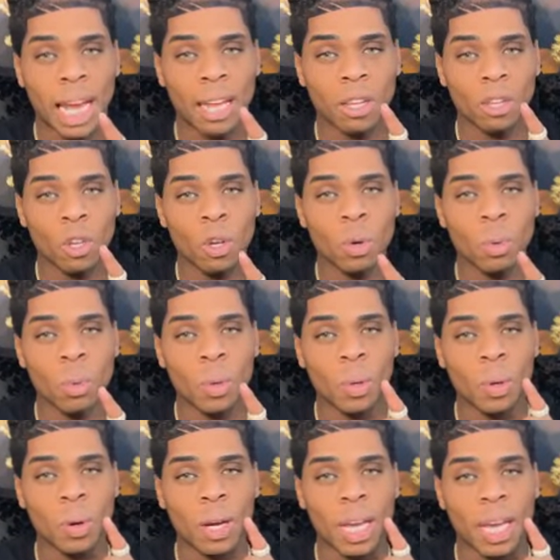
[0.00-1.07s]
that you
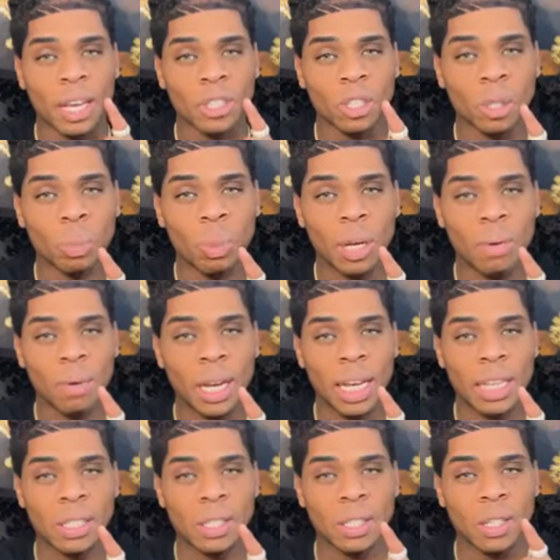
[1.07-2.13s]
will
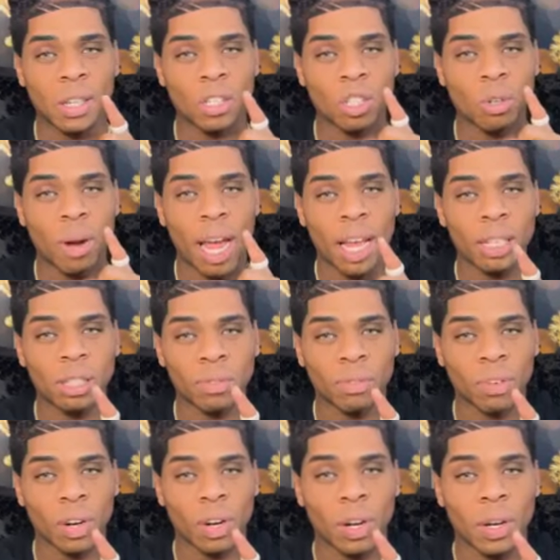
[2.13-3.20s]
experience the
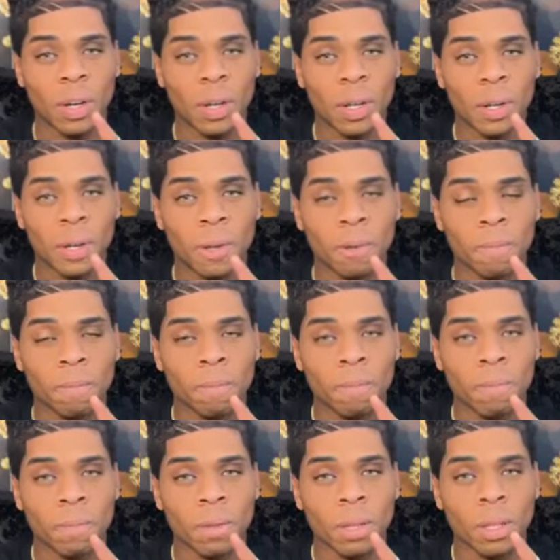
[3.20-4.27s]
transfer
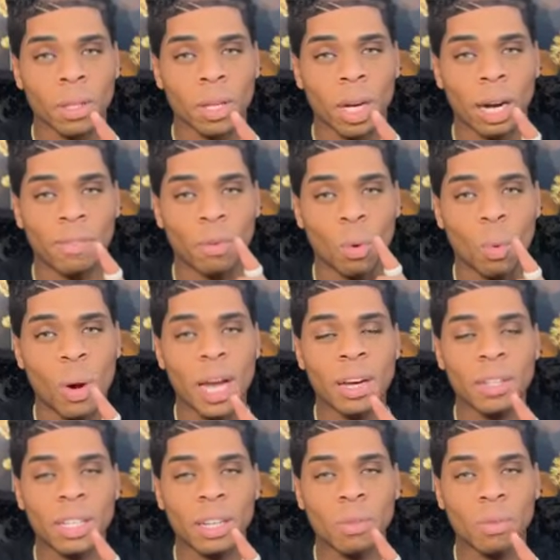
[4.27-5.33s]
of
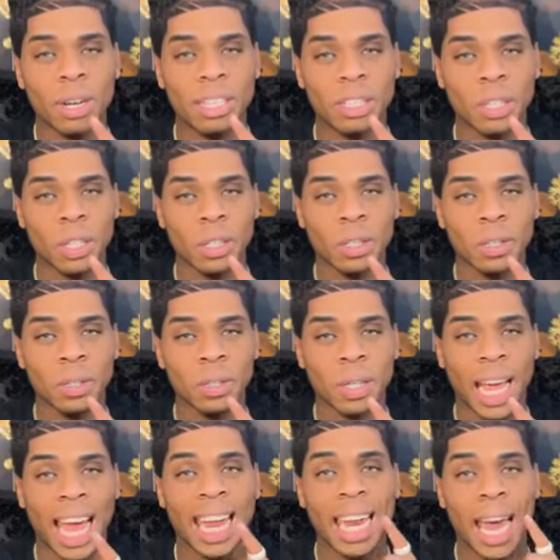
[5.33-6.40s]
wealth and
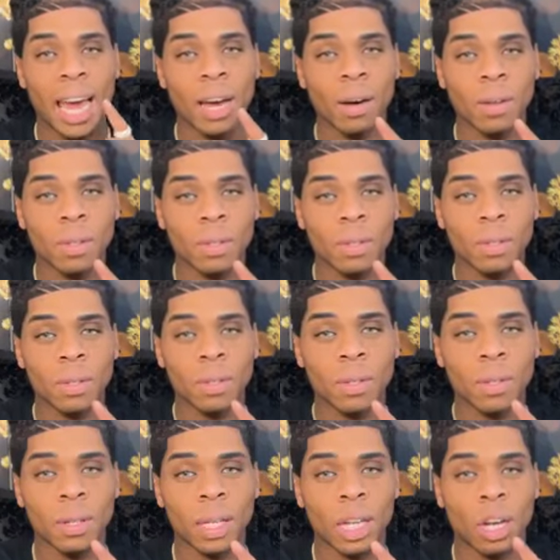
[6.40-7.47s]
riches and health,
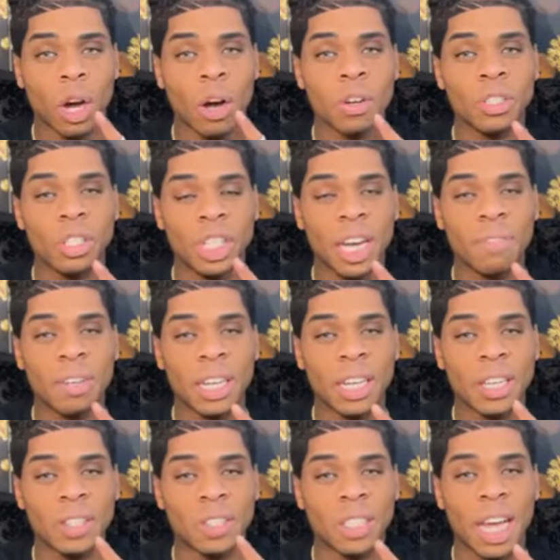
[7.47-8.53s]

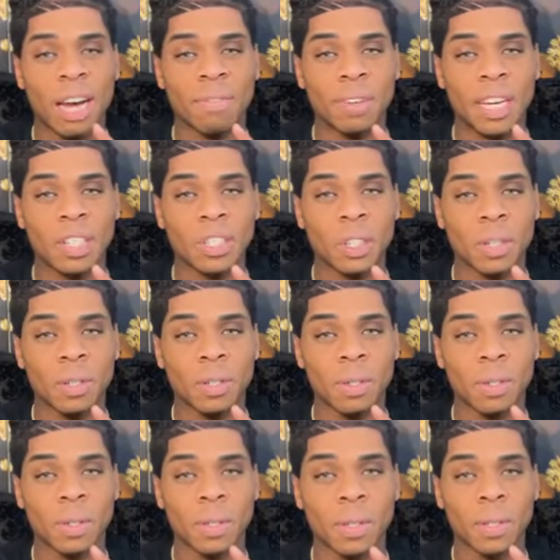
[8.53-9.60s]
longevity and salvation
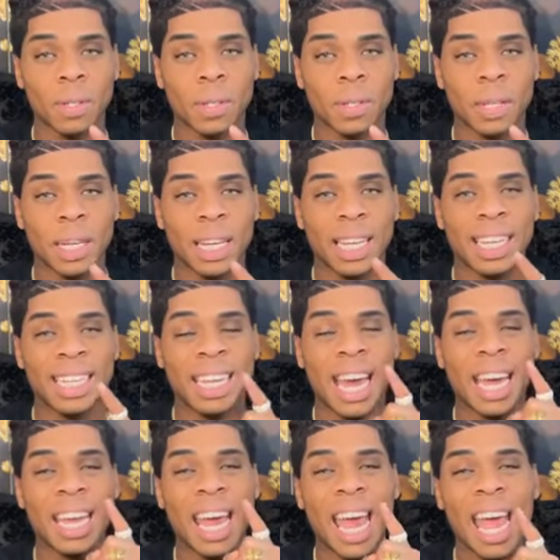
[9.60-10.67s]

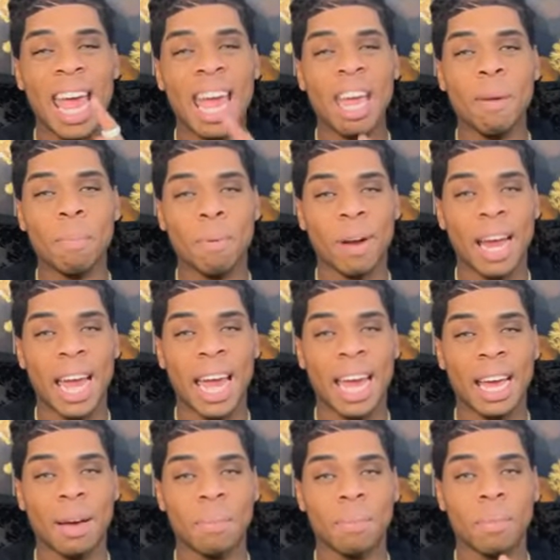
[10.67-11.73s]
that
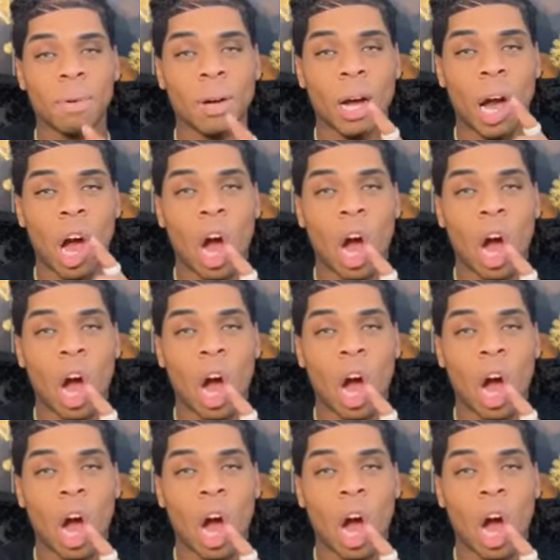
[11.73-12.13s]
Abraham